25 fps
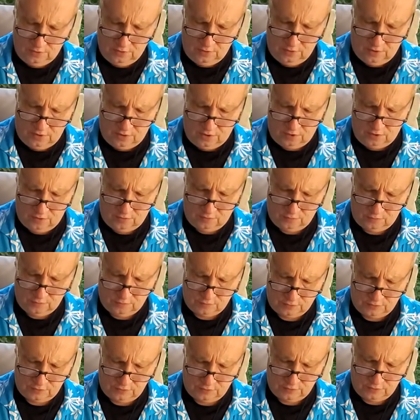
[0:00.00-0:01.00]
know?
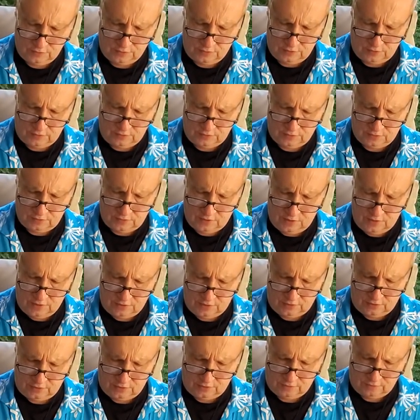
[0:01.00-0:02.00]
So it's a kind
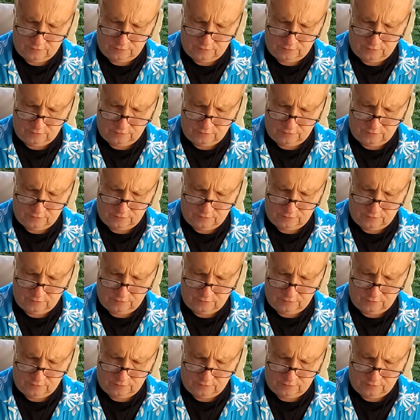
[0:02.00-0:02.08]
of like